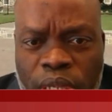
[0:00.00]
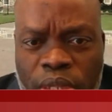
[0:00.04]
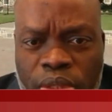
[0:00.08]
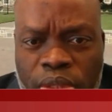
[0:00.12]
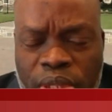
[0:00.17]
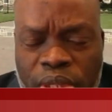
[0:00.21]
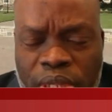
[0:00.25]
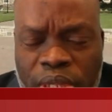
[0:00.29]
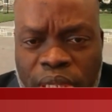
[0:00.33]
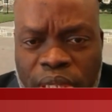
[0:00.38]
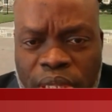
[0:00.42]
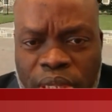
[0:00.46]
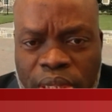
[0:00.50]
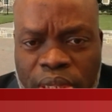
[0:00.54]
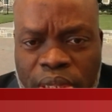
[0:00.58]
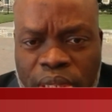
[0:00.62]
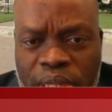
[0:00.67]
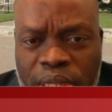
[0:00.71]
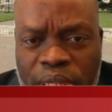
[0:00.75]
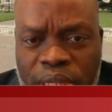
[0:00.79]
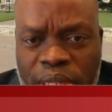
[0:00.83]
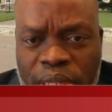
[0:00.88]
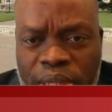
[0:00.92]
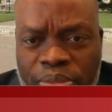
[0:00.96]
you
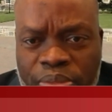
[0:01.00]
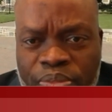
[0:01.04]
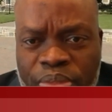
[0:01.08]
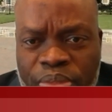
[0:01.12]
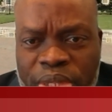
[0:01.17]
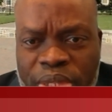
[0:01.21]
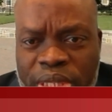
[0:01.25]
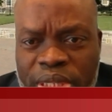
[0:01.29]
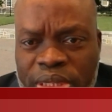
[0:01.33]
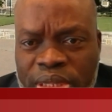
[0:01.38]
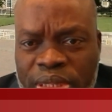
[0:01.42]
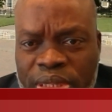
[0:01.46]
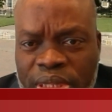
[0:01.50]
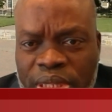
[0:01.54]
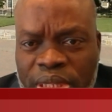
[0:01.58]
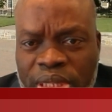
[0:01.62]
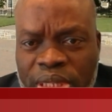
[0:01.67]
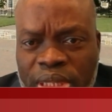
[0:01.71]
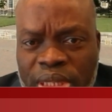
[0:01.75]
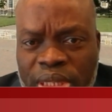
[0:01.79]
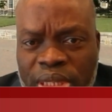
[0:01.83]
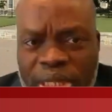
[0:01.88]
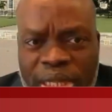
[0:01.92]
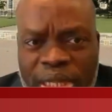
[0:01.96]
can please
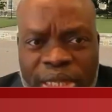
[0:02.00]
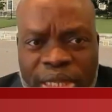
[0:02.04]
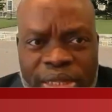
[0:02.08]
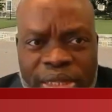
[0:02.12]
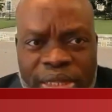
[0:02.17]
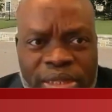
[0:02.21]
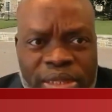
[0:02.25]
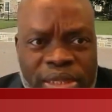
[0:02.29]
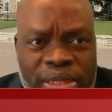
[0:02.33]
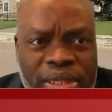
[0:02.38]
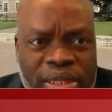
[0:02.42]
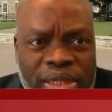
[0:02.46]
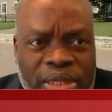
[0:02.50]
indicate.